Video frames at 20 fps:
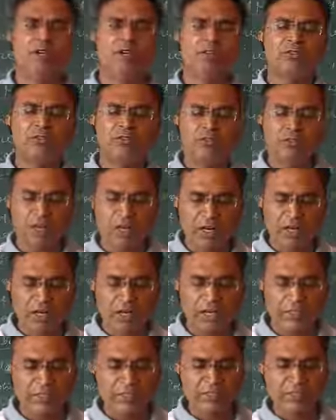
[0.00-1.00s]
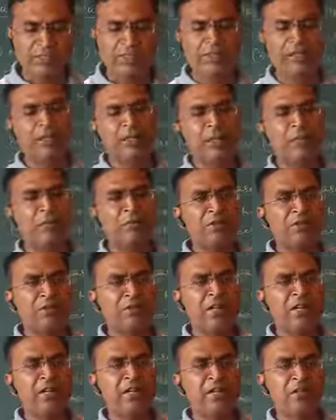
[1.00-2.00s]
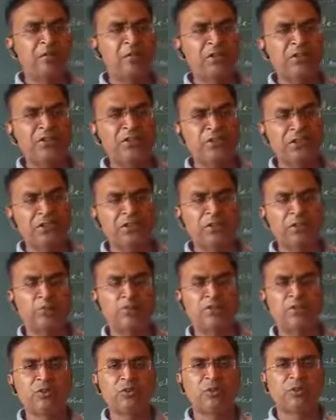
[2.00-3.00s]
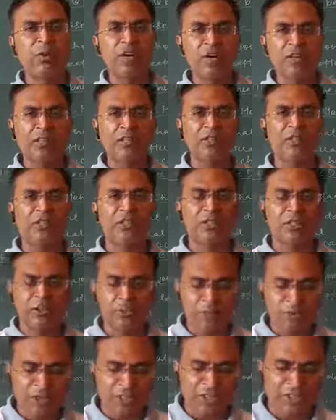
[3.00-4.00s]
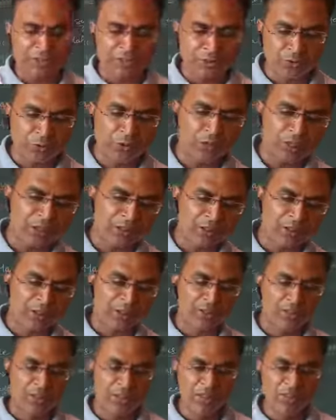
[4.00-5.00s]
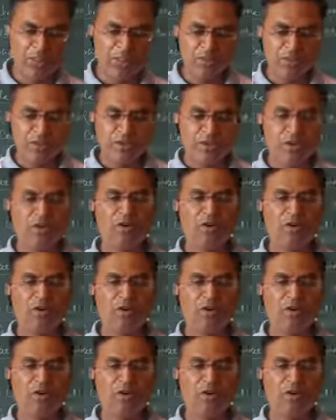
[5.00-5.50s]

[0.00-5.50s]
So under this database management system is what the user is doing,